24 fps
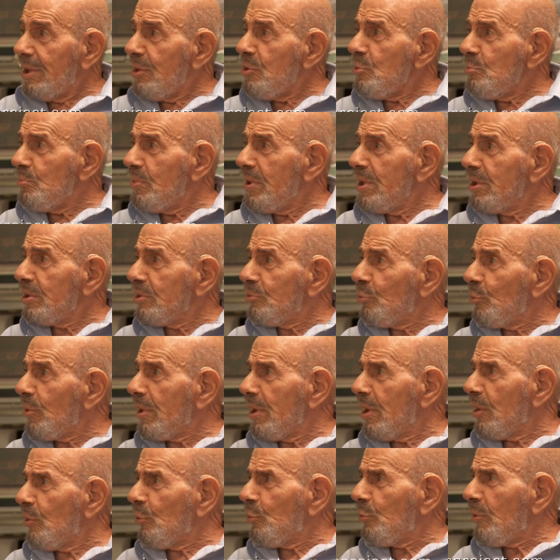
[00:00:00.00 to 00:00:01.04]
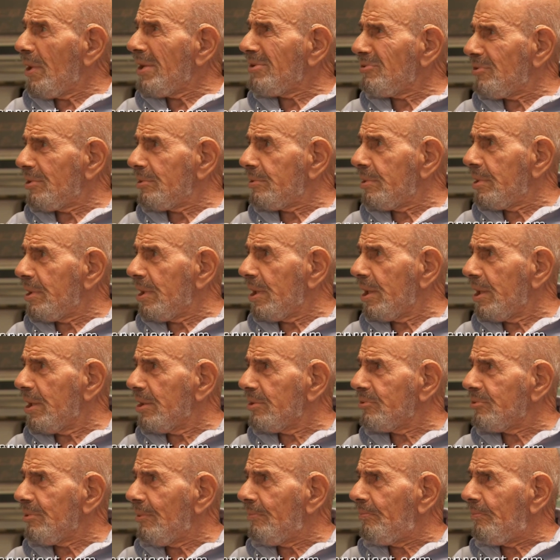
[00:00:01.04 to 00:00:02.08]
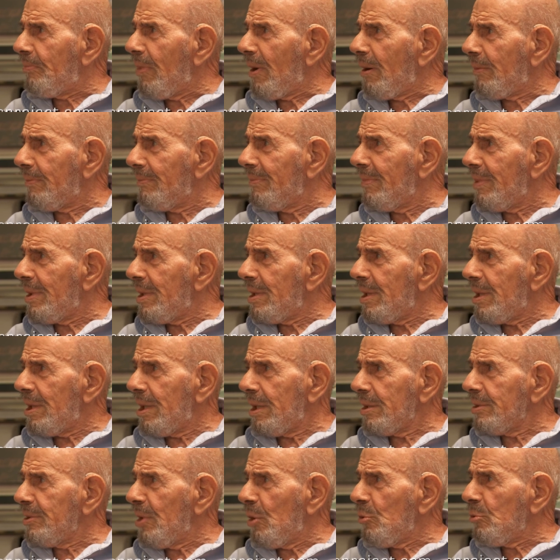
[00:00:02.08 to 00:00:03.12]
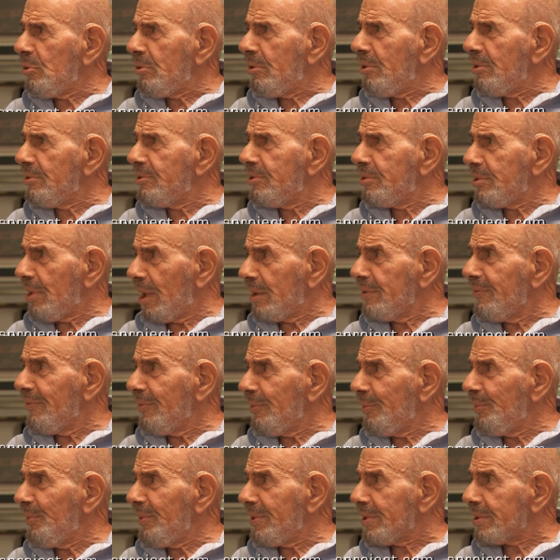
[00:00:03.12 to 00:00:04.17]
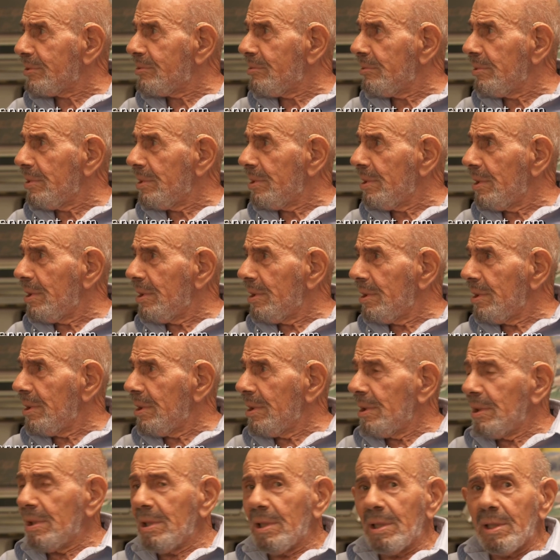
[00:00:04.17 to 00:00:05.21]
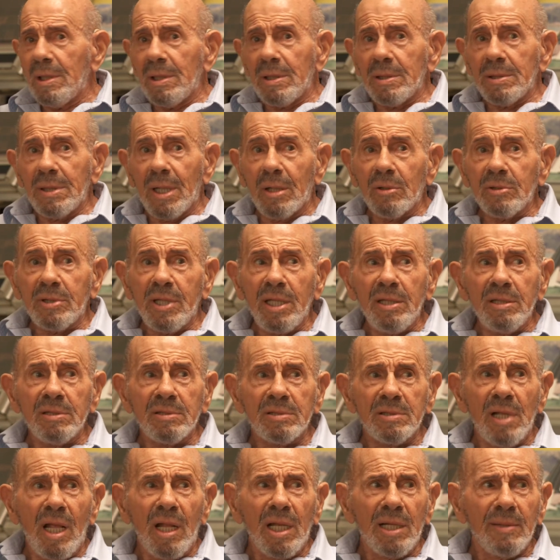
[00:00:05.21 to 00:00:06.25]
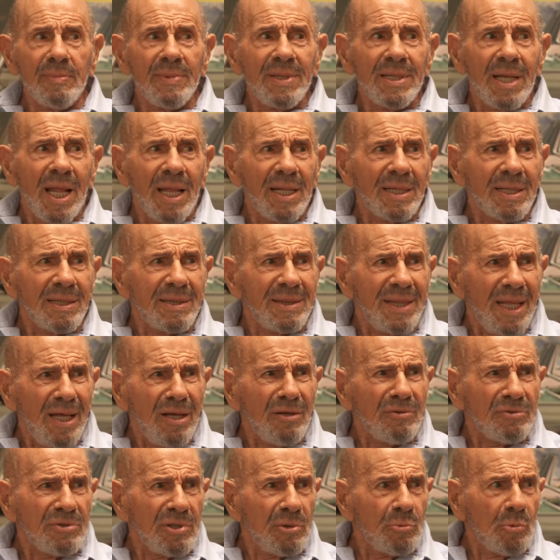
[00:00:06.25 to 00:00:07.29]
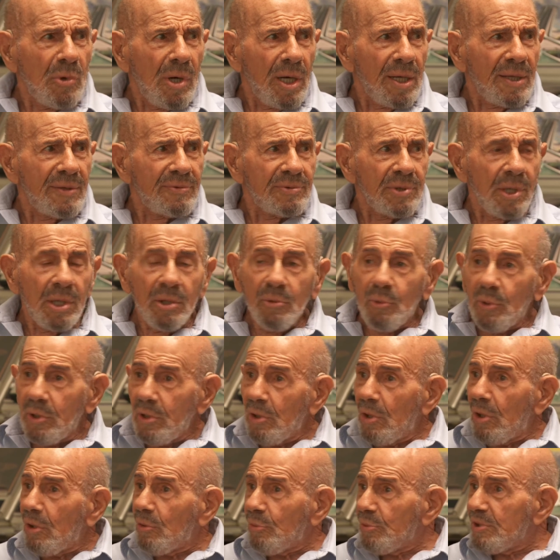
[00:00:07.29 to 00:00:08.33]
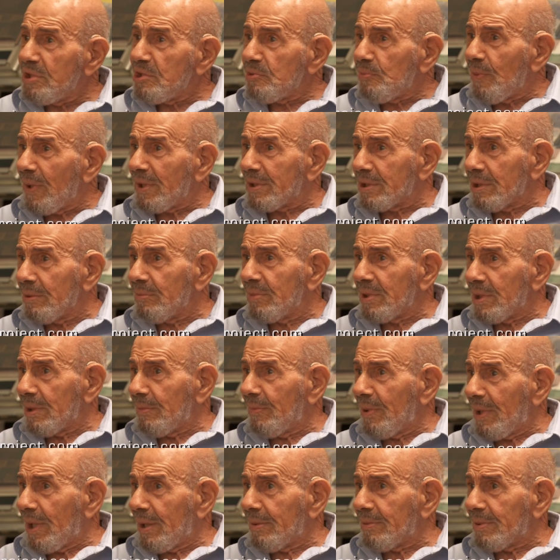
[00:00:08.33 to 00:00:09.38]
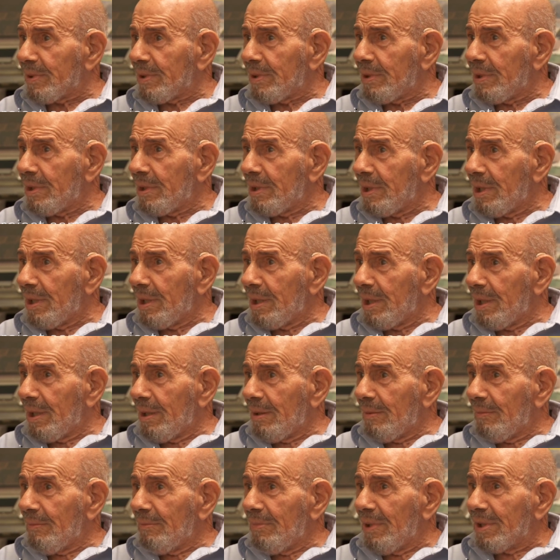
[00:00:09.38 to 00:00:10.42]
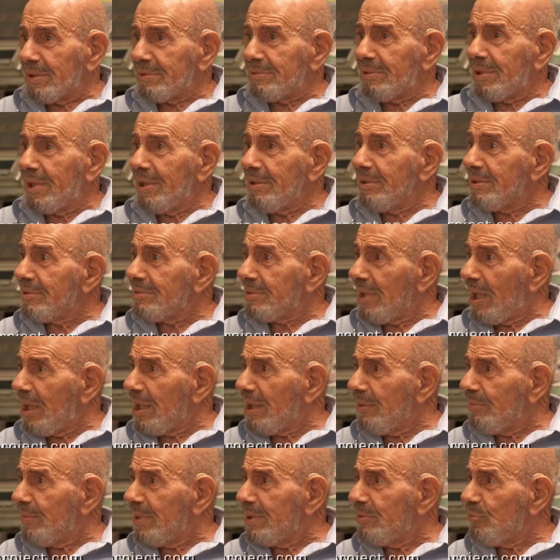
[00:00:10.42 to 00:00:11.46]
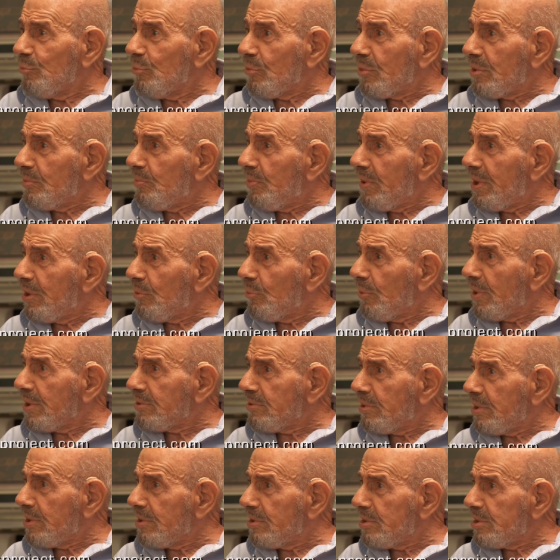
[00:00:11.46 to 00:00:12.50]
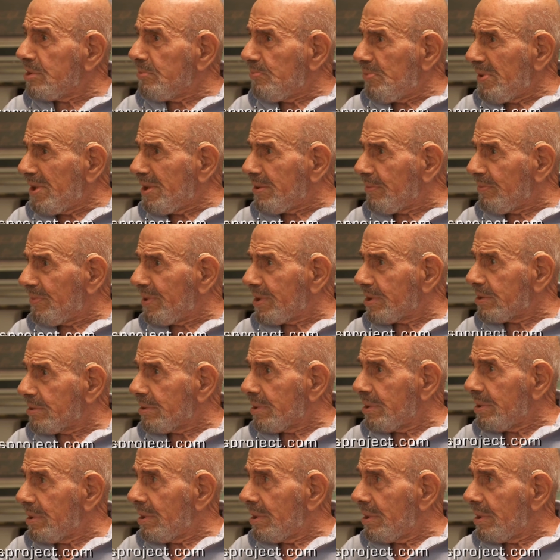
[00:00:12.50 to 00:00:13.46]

He'd be arrested today as a bum, a no-good son of a bitch. Now, King Solomon had 1,000 wives. We all respect him in the Bible. But King Solomon would be arrested as a bigamist.